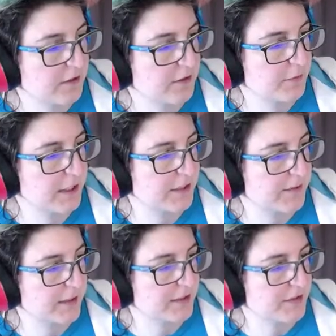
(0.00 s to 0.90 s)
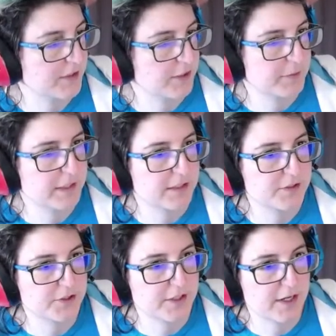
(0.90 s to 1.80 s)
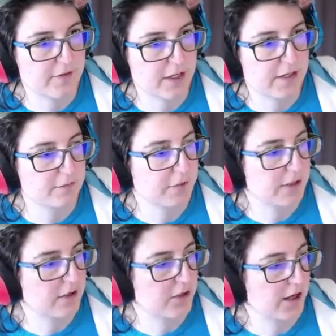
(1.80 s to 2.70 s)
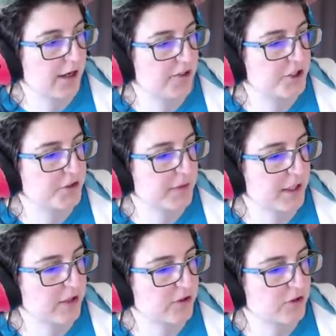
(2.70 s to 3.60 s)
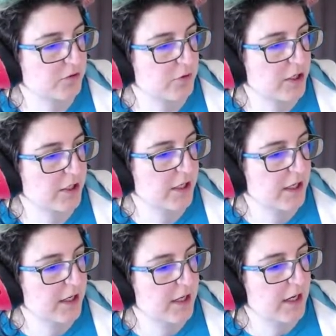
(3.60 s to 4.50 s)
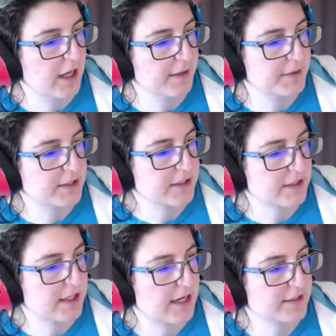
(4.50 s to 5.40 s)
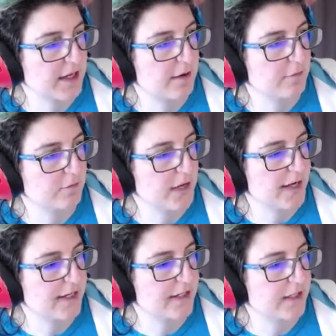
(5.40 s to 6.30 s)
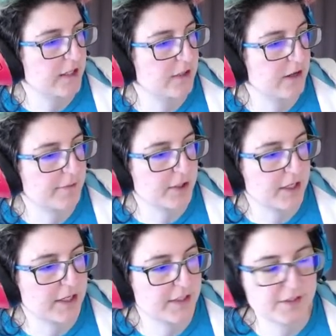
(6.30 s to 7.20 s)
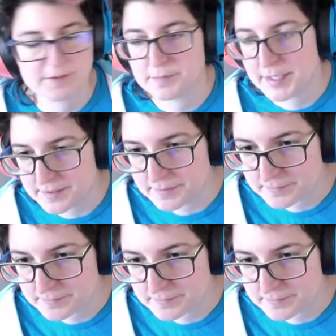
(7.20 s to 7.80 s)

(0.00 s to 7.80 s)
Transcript: We need to make this a little bit easier to navigate, but okay, I changed my character to water. Elementalist class, I'm ready to go. I'm gonna hit submit.